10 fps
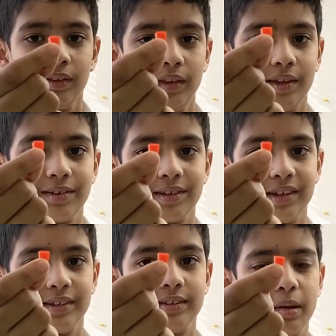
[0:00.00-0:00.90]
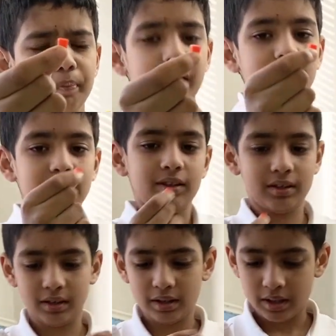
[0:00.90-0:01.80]
This is the button.
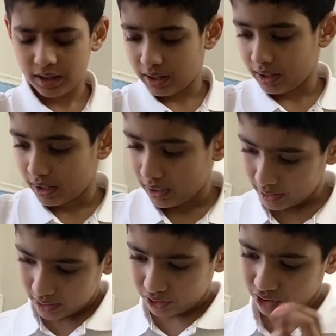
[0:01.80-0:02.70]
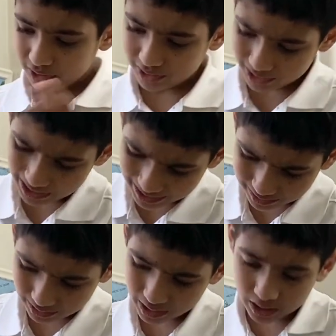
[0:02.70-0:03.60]
And you can just attach
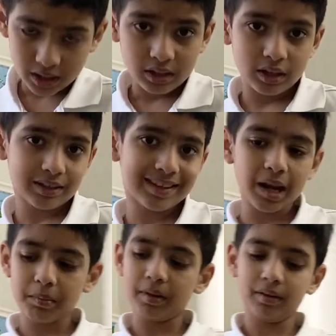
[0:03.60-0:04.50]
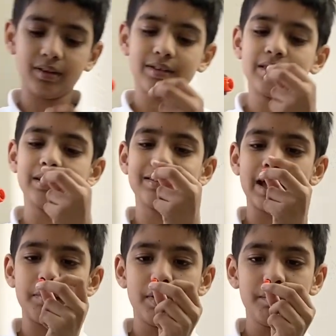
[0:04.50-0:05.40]
the assignment, this is the
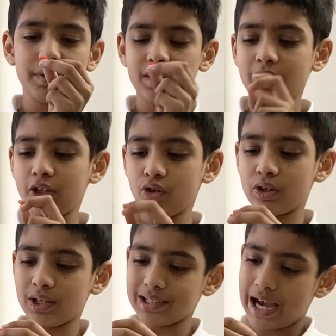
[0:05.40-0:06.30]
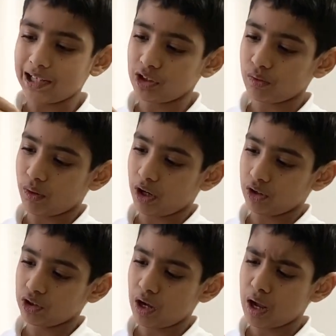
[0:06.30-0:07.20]
assignment button. You can attach it right on
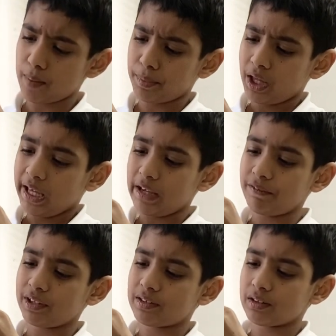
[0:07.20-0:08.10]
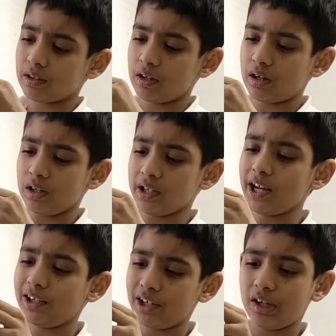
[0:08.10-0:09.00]
top. If it's a
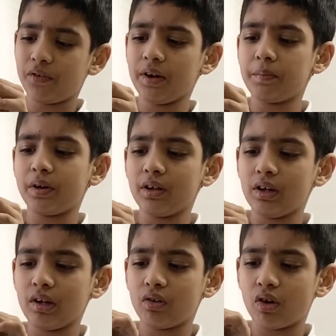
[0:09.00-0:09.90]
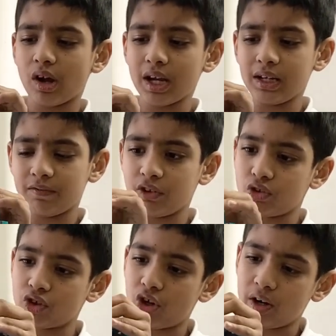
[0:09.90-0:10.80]
90-degree button or any of those
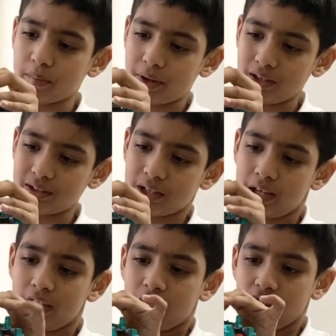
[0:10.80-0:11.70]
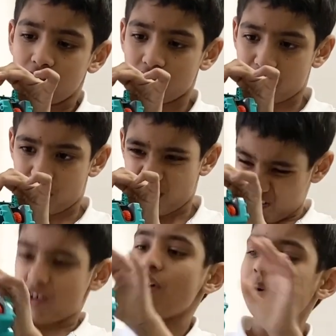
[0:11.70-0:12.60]
turning buttons, you're
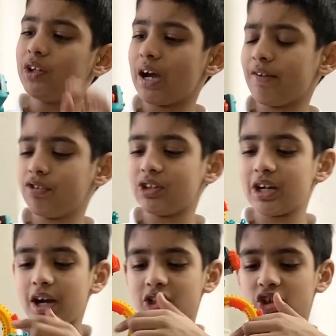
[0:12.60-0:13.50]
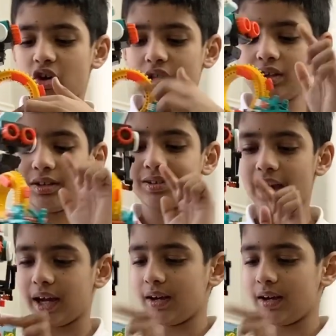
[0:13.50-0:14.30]
going to have to attach it on the side.